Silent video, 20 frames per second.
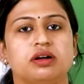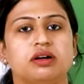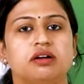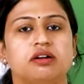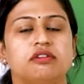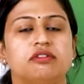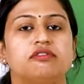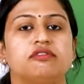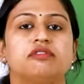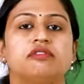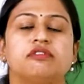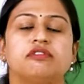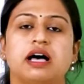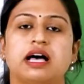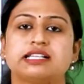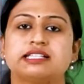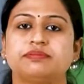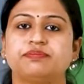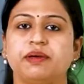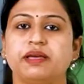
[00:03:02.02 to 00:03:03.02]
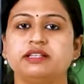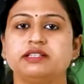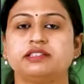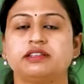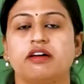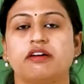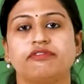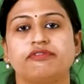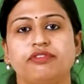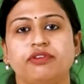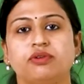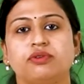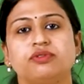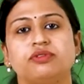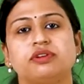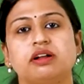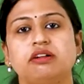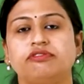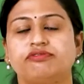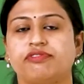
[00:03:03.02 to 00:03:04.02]
her husband's
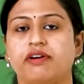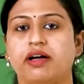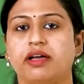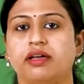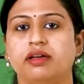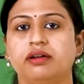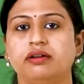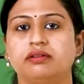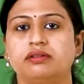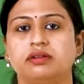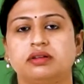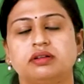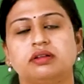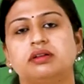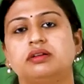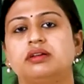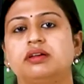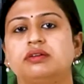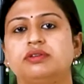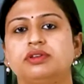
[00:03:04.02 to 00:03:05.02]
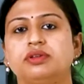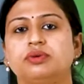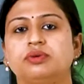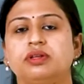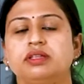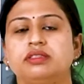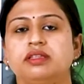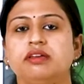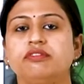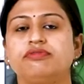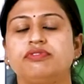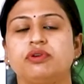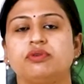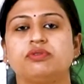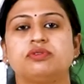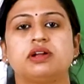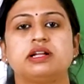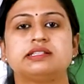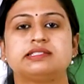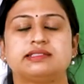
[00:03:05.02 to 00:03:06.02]
funeral fire during the
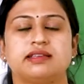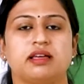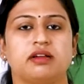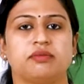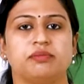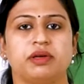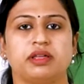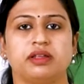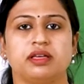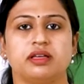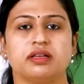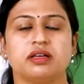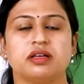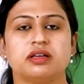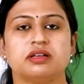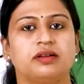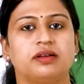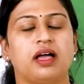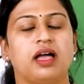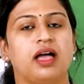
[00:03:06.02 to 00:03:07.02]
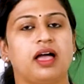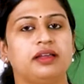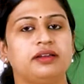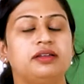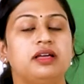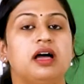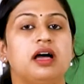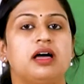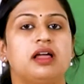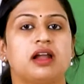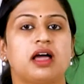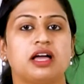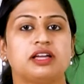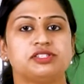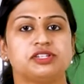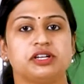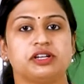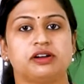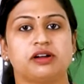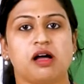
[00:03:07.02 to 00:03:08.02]
funeral ceremony and
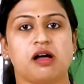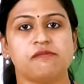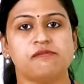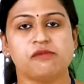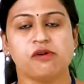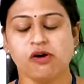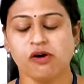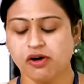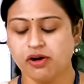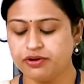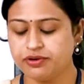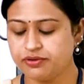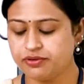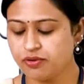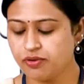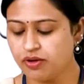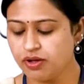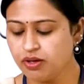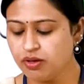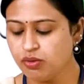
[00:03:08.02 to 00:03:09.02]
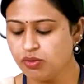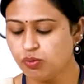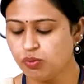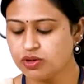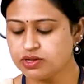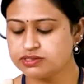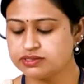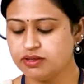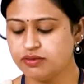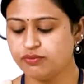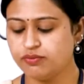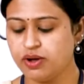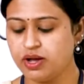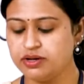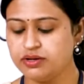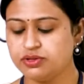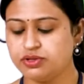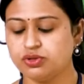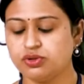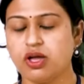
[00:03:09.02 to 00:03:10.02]
Raja Ram Mohan Roy was the
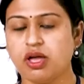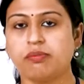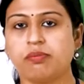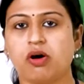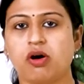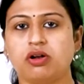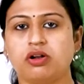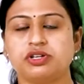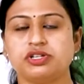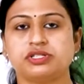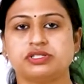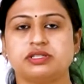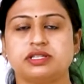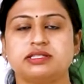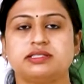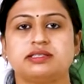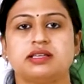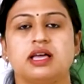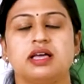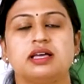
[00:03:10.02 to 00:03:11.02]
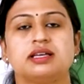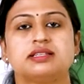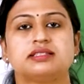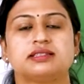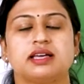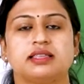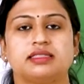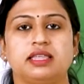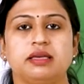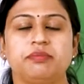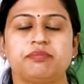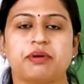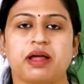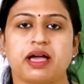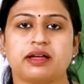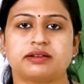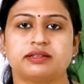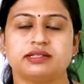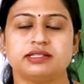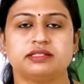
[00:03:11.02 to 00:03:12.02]
one to abolish this sati
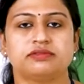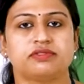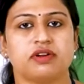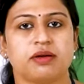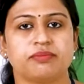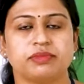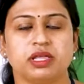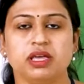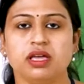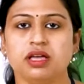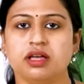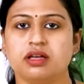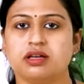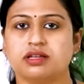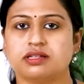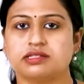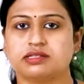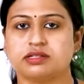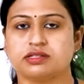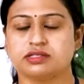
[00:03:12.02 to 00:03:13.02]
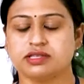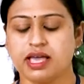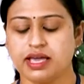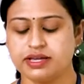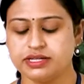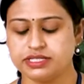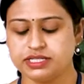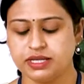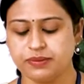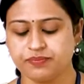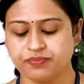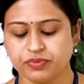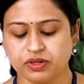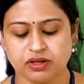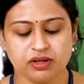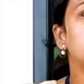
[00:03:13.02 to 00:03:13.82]
practice from the society.